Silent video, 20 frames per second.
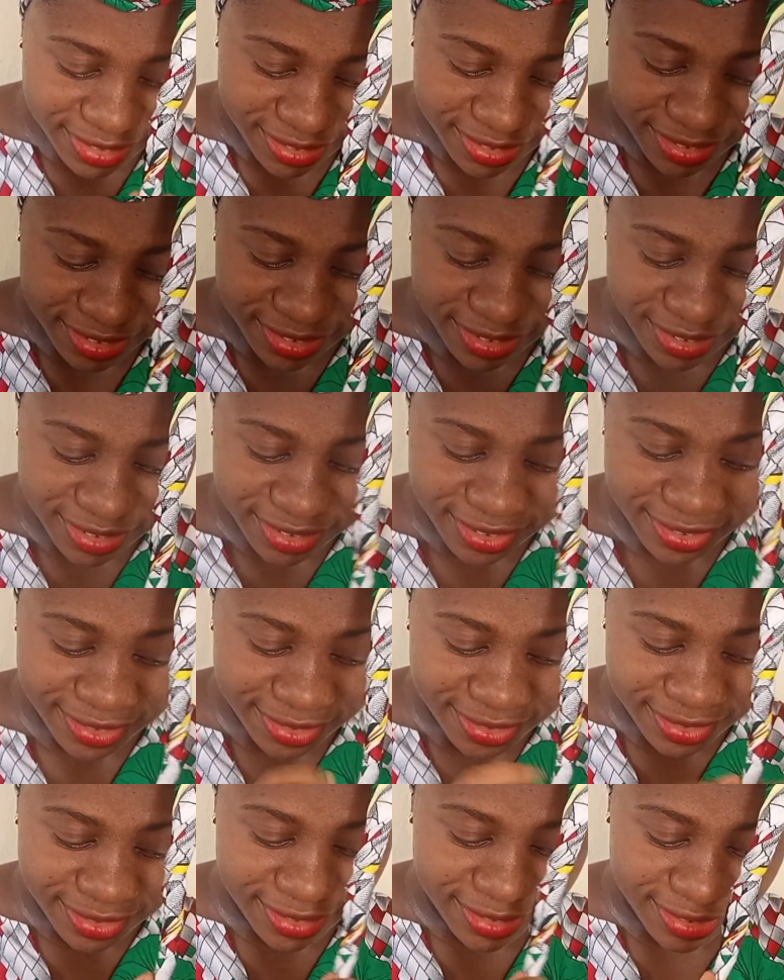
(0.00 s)
continue
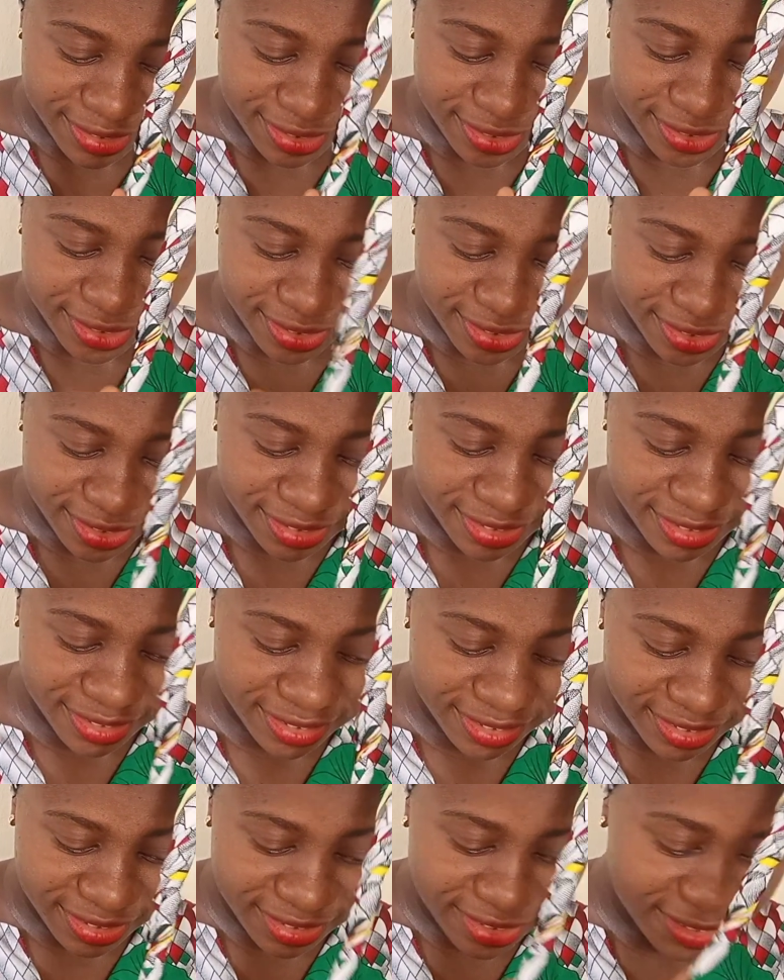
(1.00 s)
folding
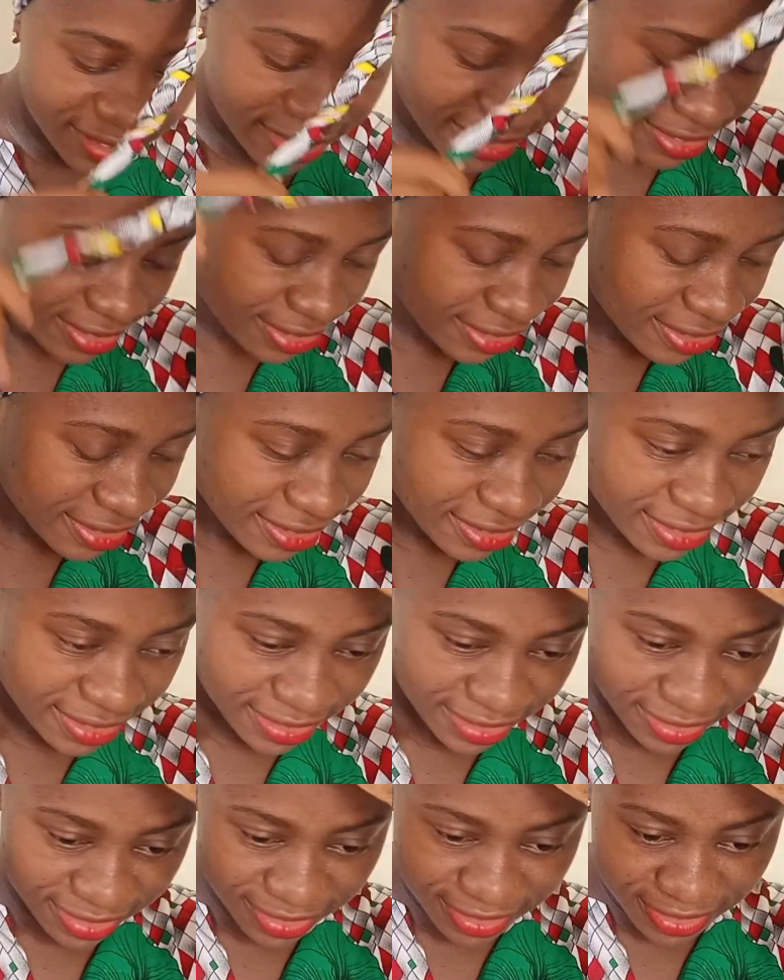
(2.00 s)
yeah
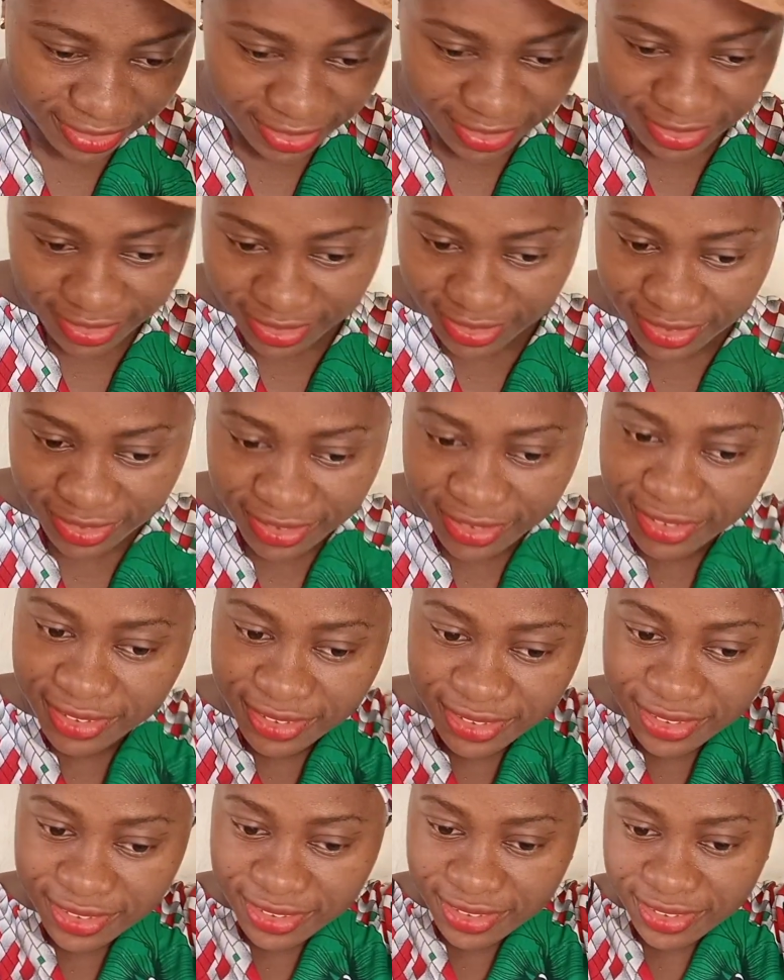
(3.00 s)
then roll it
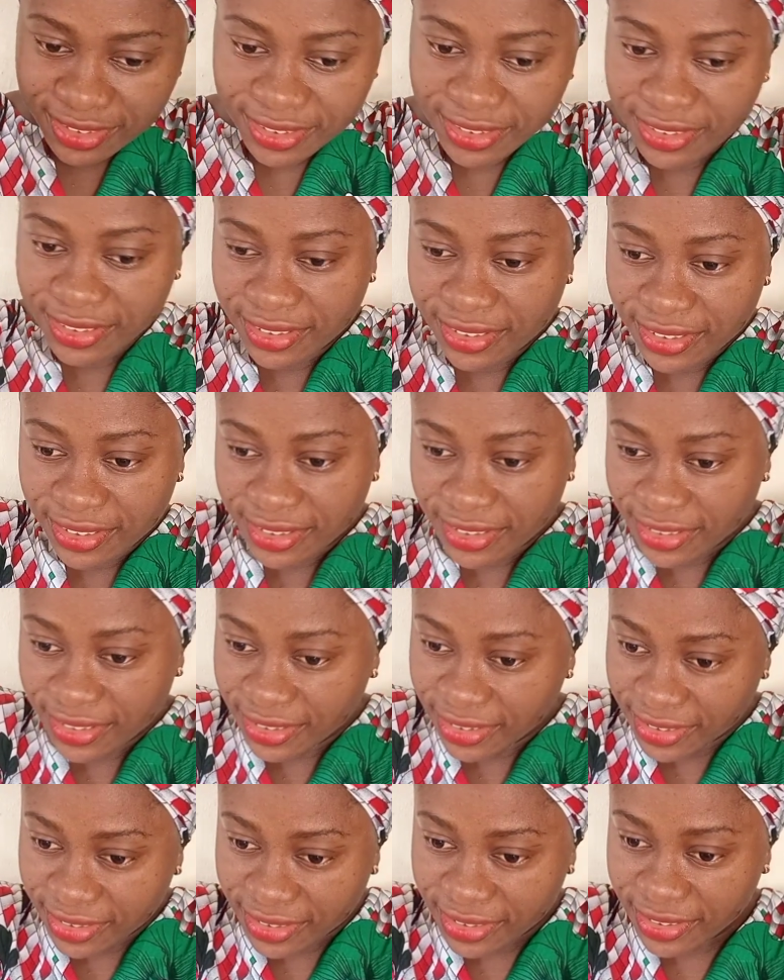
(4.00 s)
roll it roll it
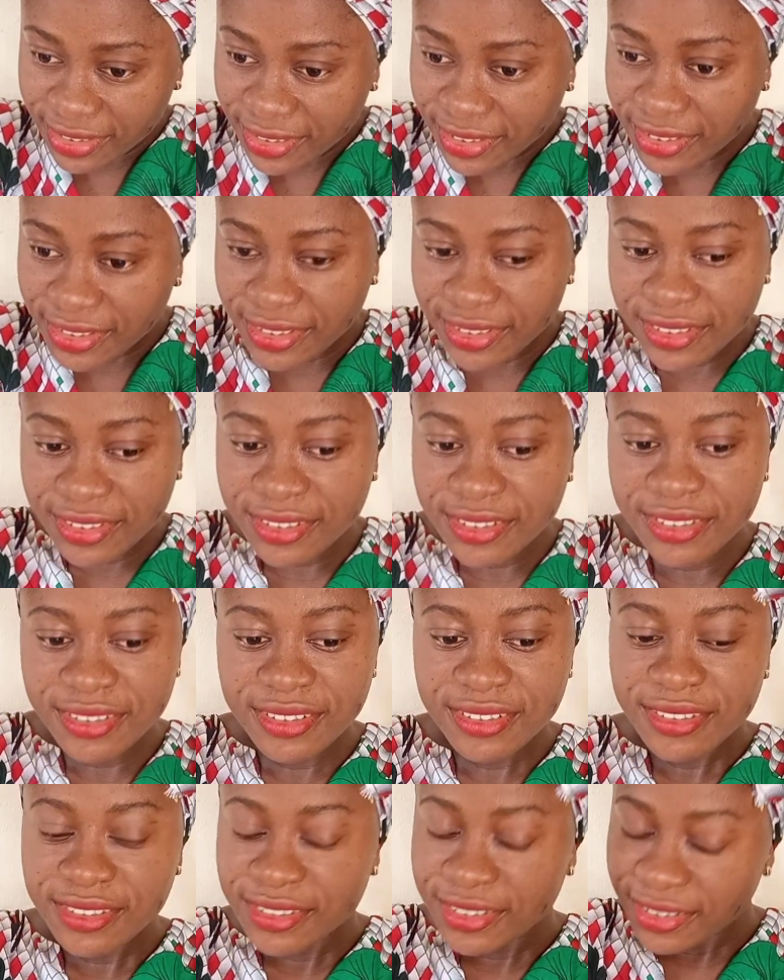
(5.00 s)
you can
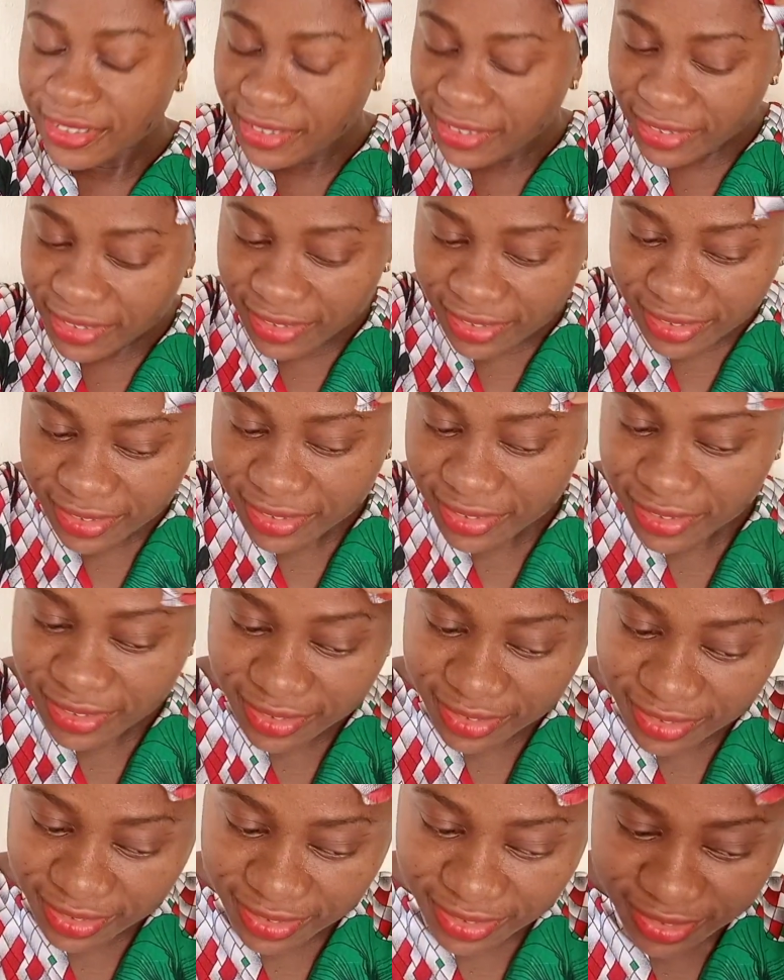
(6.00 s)
see what i'm doing
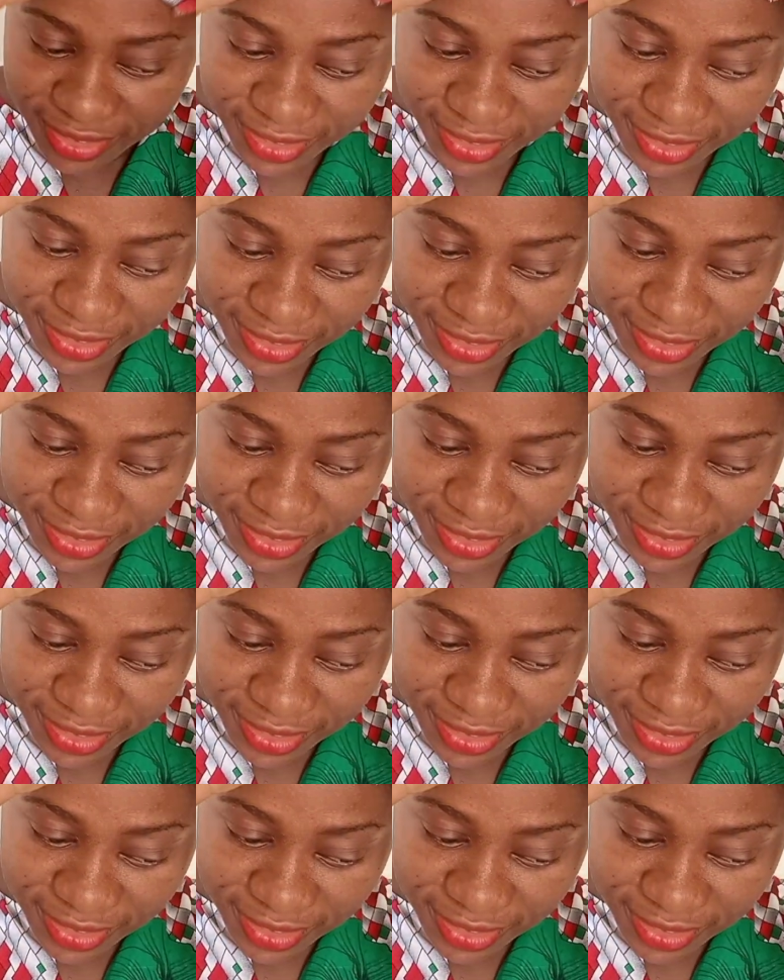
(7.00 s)
then tuck it